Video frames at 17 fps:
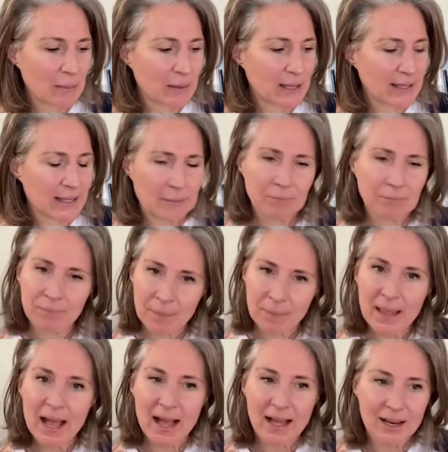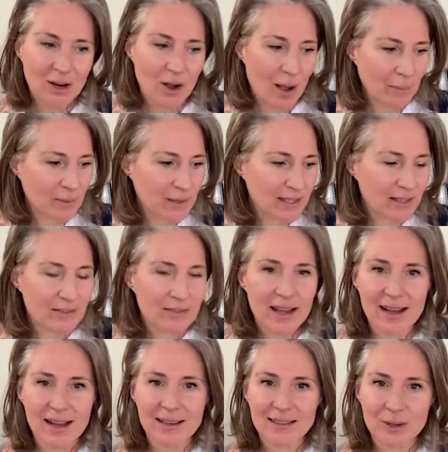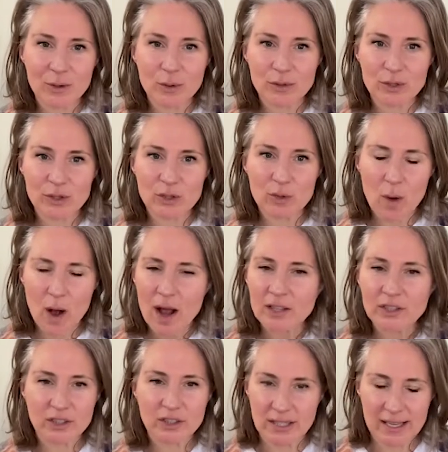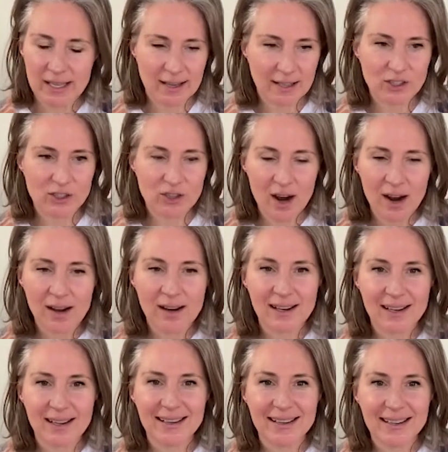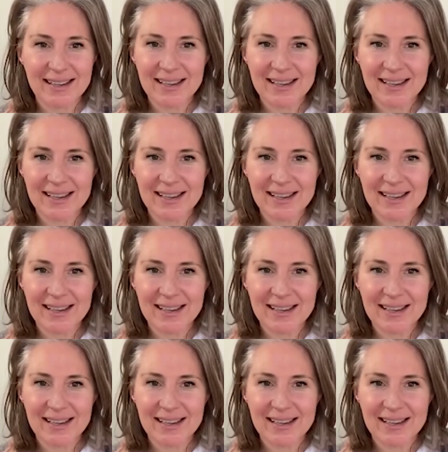And I said, I know I'm going to give that whole squash thing a try.